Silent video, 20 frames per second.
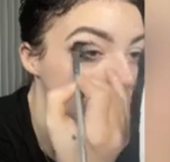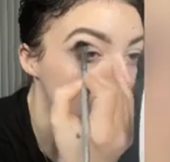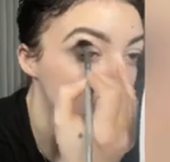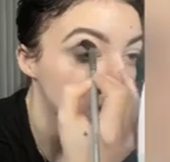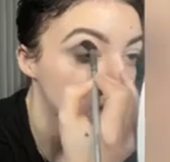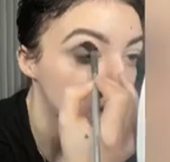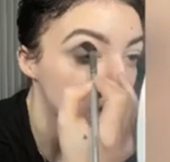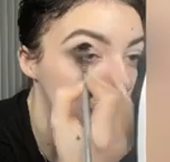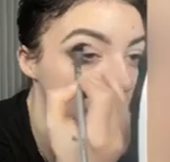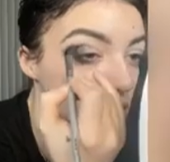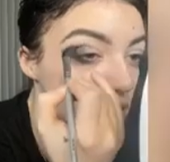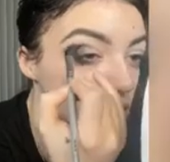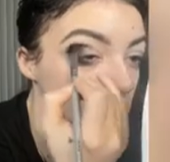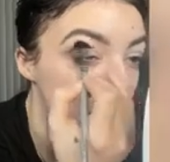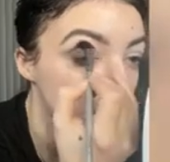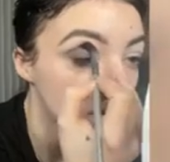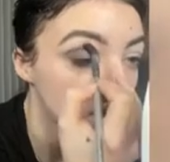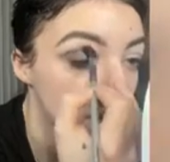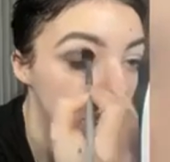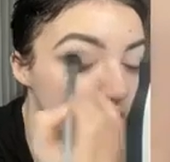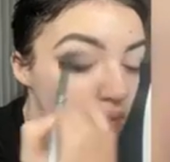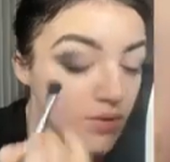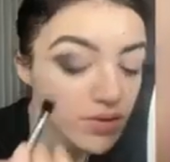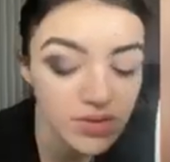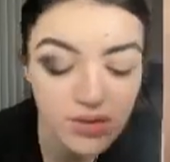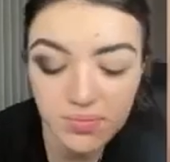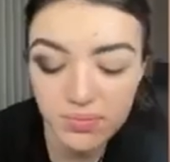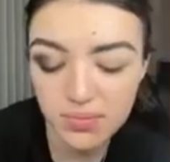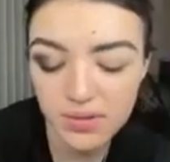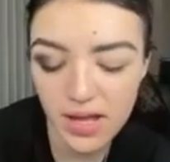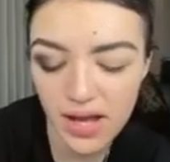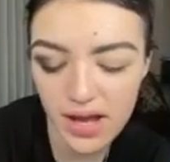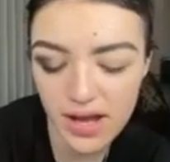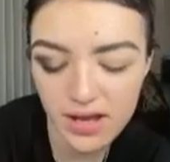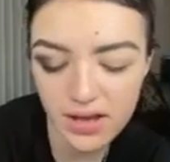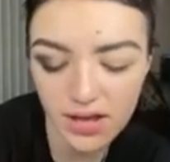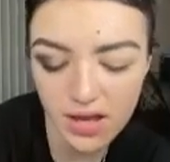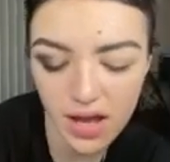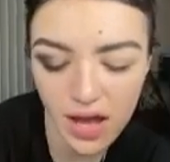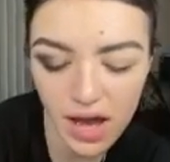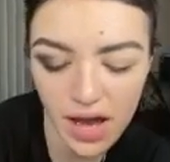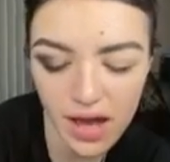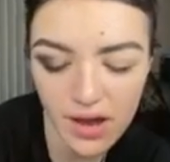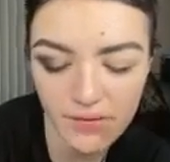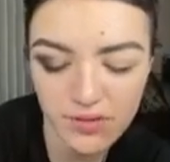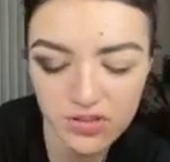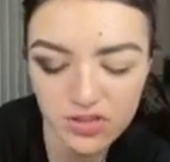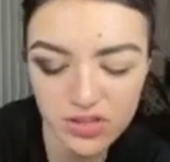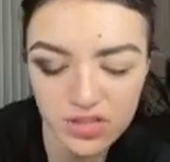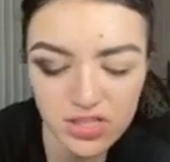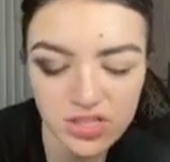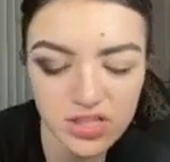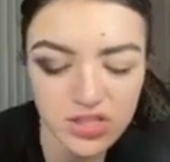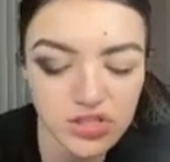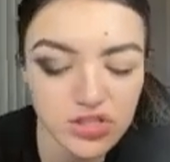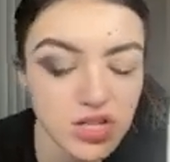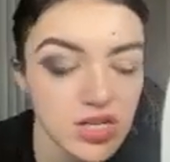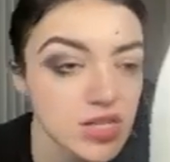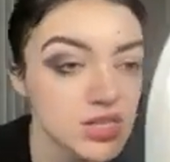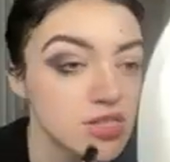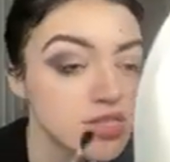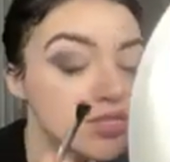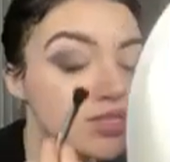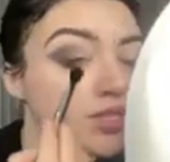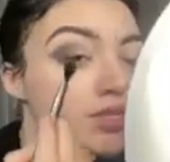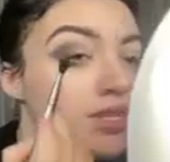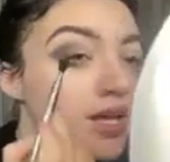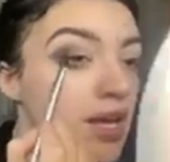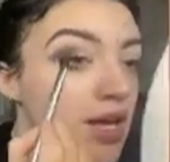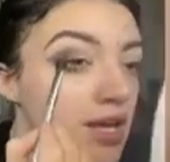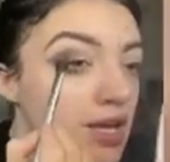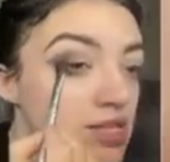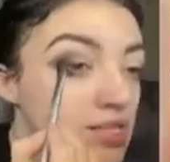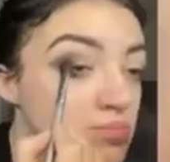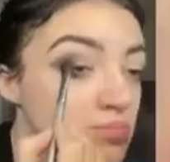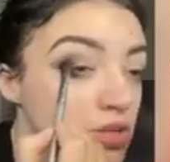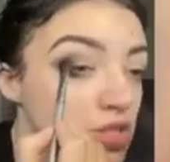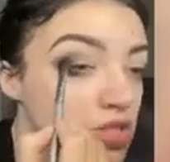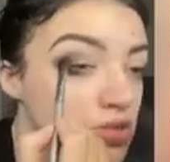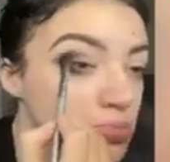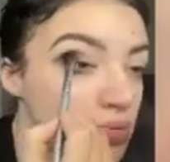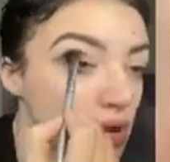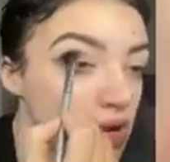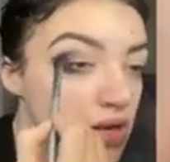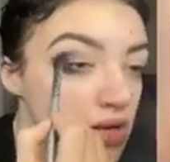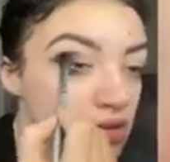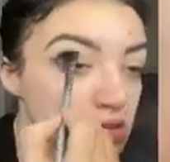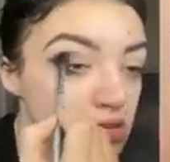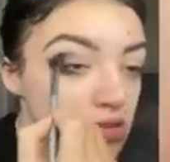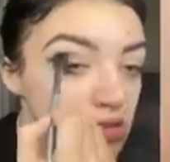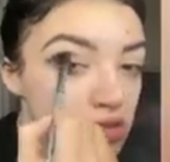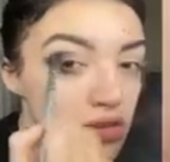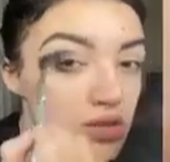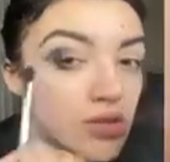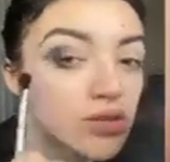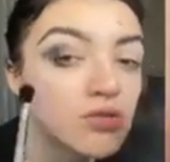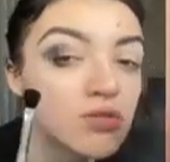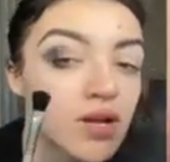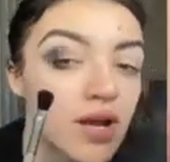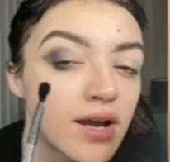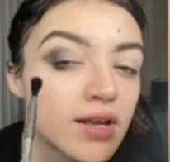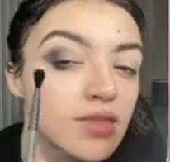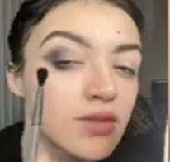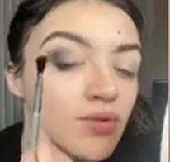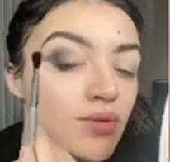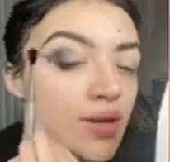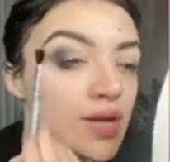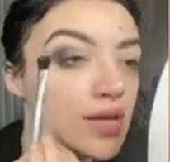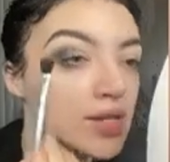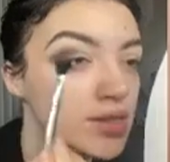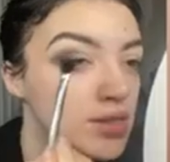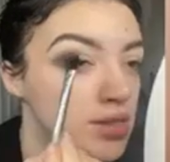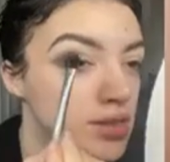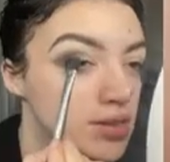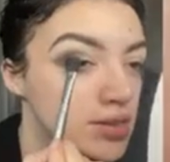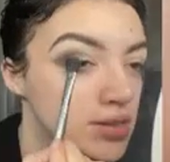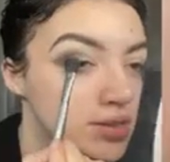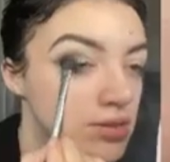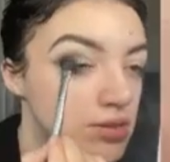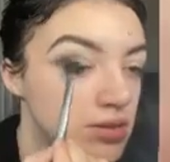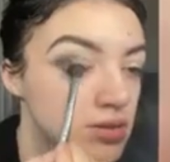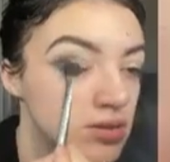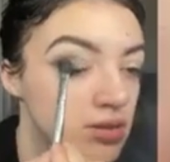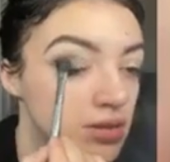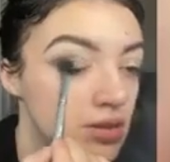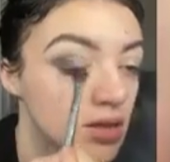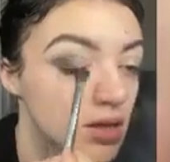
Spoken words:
Okay, and with the black, I would just suggest laying as much product until you like the way it looks.